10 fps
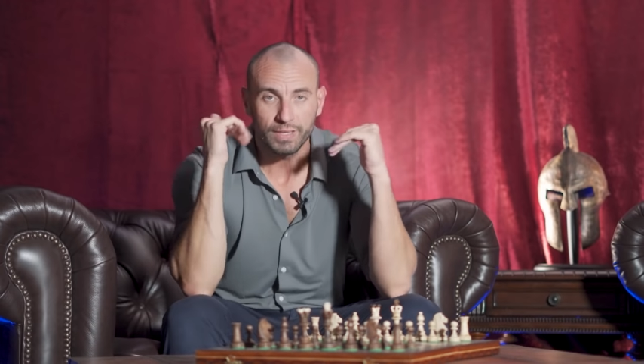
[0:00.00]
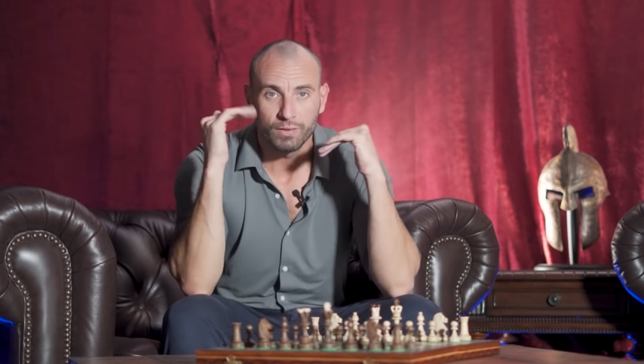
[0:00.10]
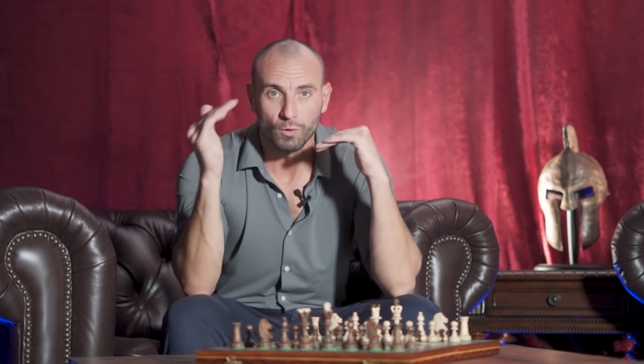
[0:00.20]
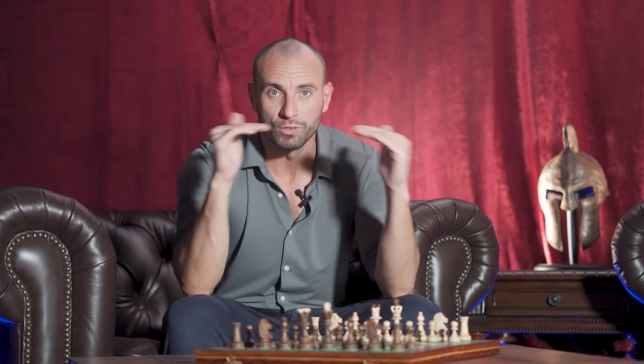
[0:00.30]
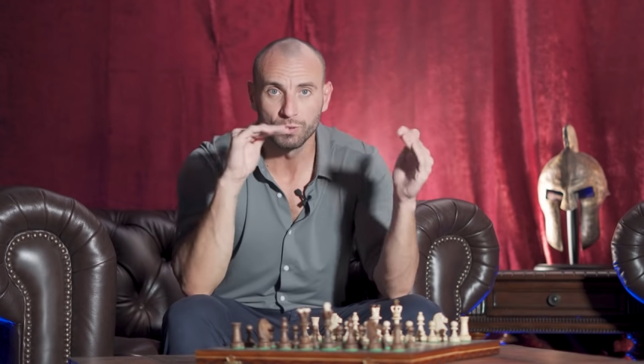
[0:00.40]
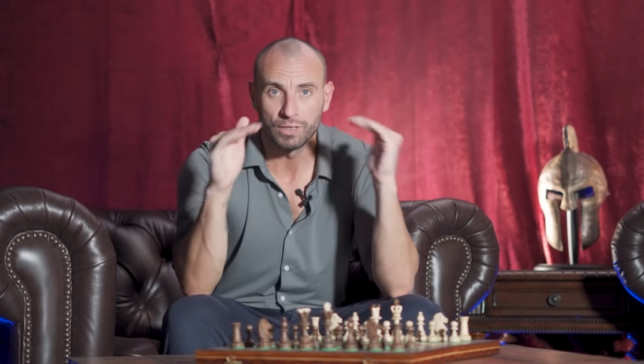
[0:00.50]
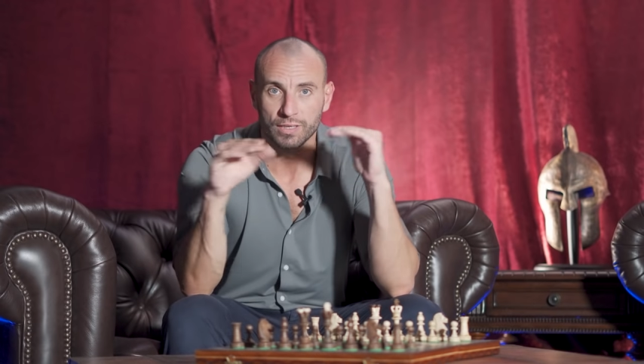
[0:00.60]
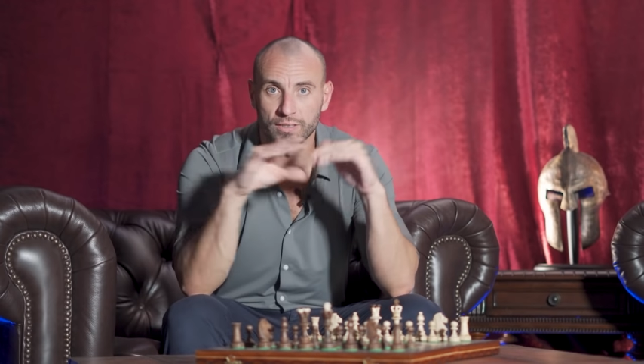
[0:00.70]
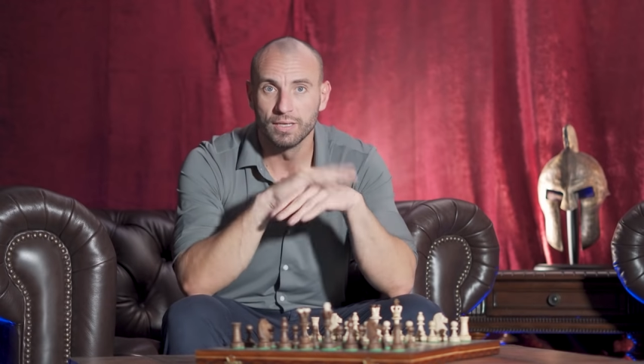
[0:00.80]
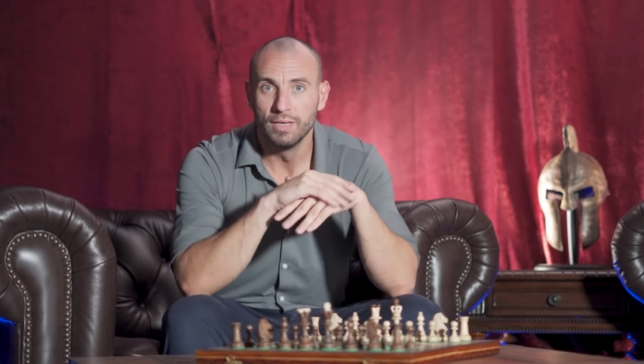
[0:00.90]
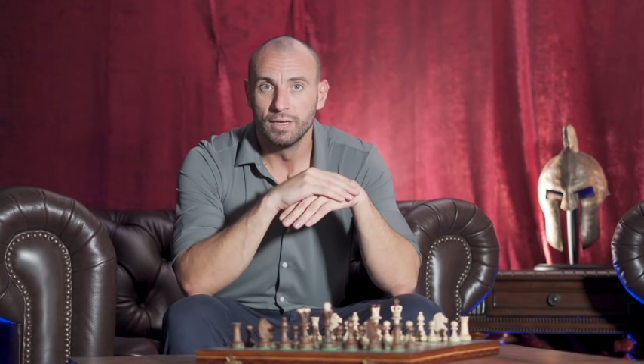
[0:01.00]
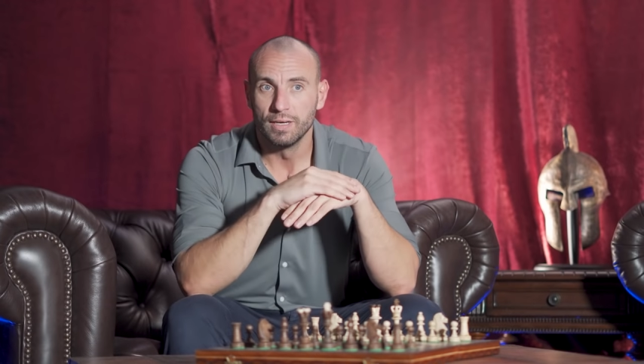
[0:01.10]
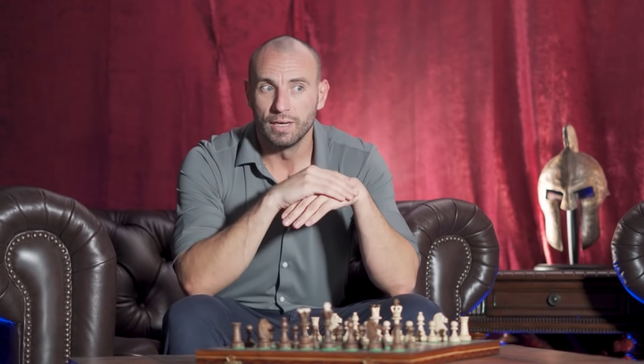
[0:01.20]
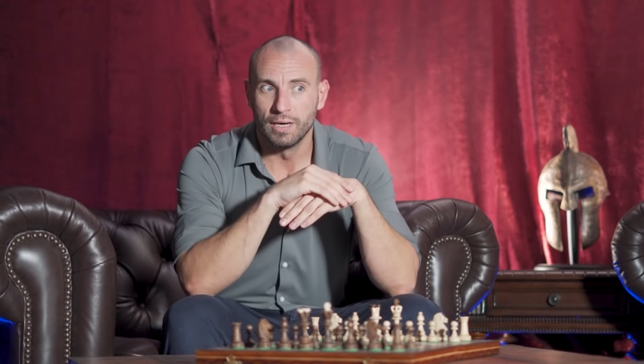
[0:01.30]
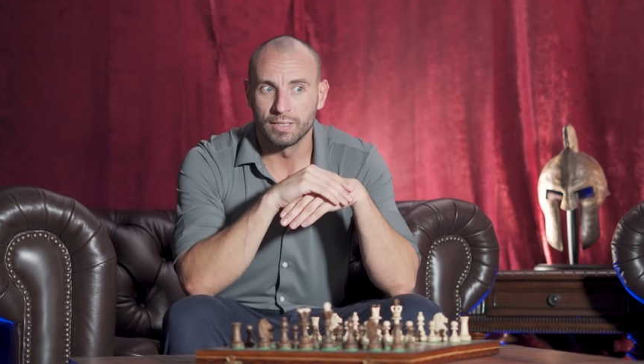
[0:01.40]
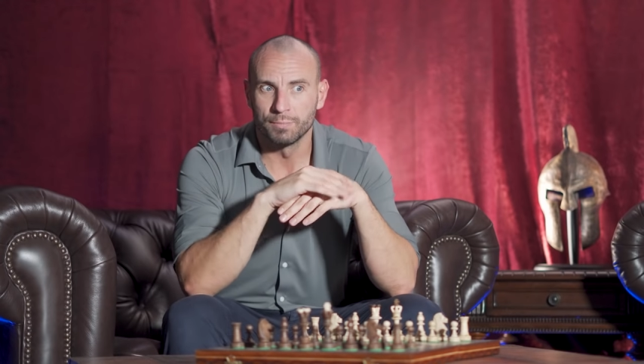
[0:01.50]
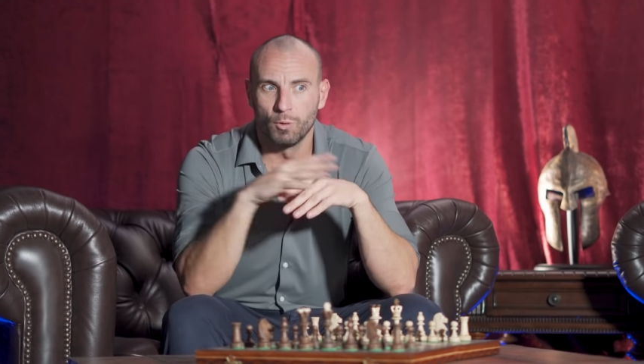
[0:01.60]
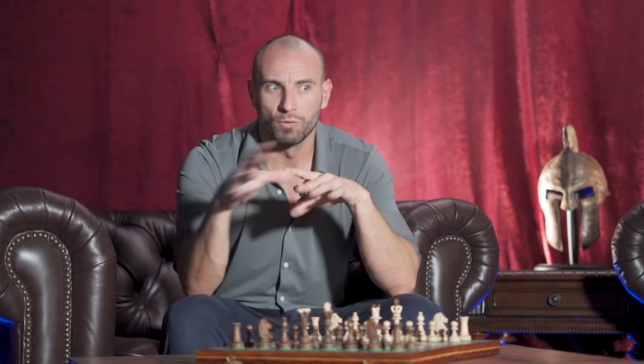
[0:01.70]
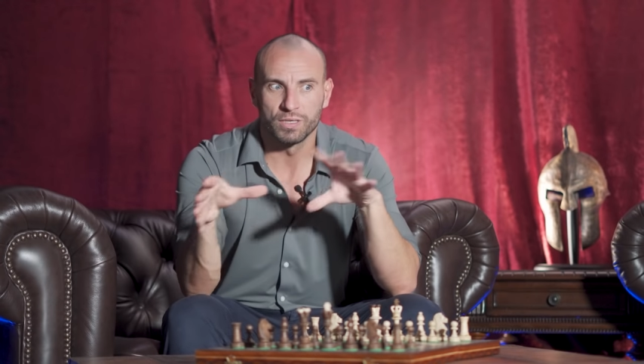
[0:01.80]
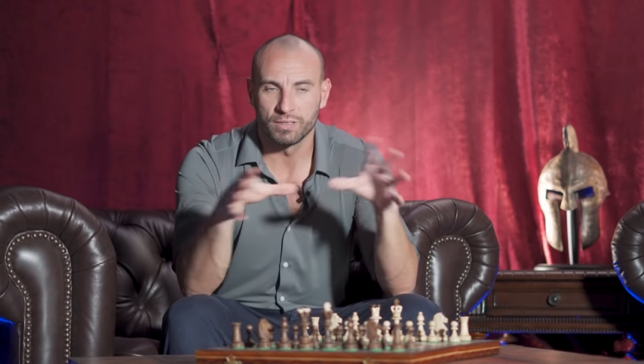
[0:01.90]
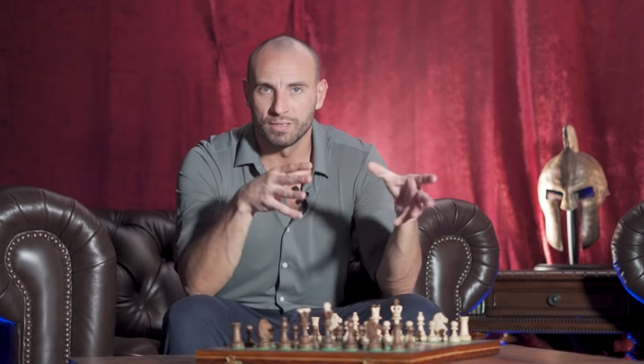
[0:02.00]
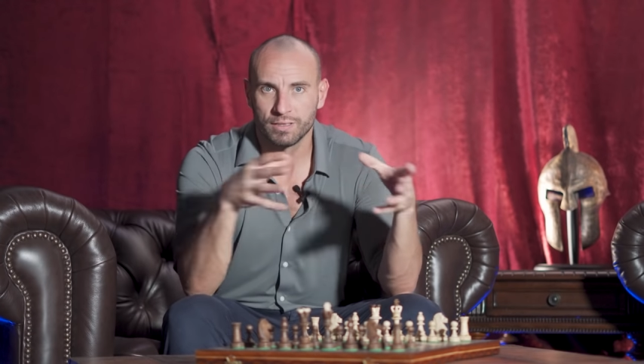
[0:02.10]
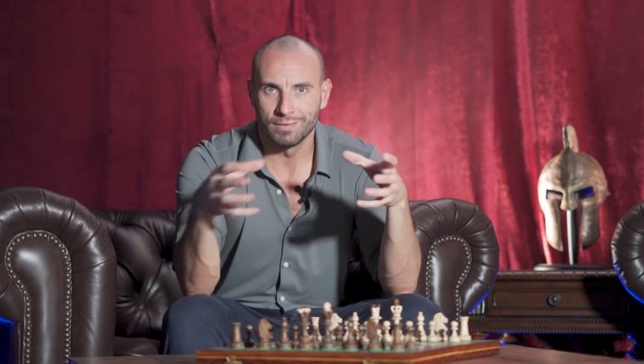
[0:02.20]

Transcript: those two things, uh, it's important to,